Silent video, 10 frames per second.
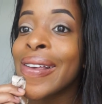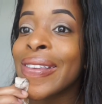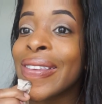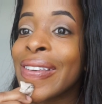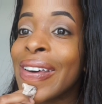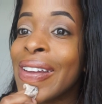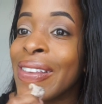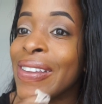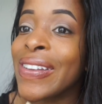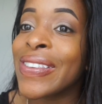Sad
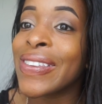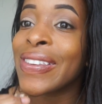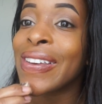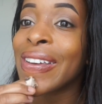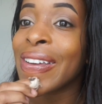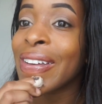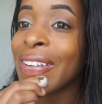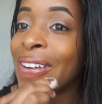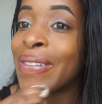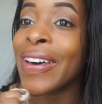as it is to say,
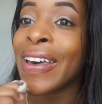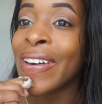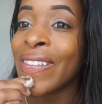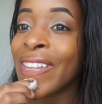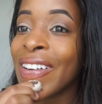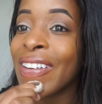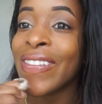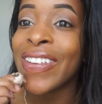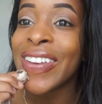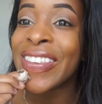I'm not happy about
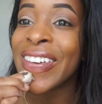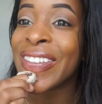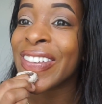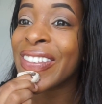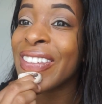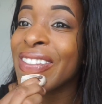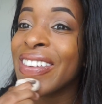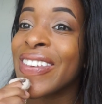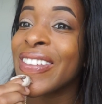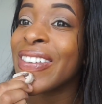it, but I just have to accept
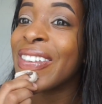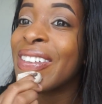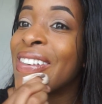it, you know.